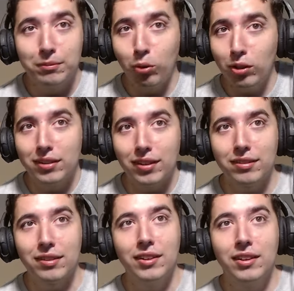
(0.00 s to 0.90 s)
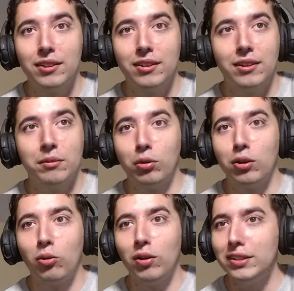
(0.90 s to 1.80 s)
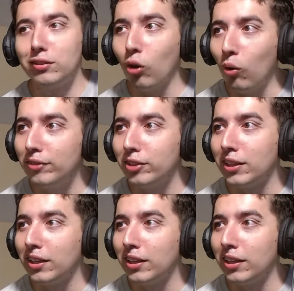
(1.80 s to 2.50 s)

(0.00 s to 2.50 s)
politics. To give every child you already stole everything.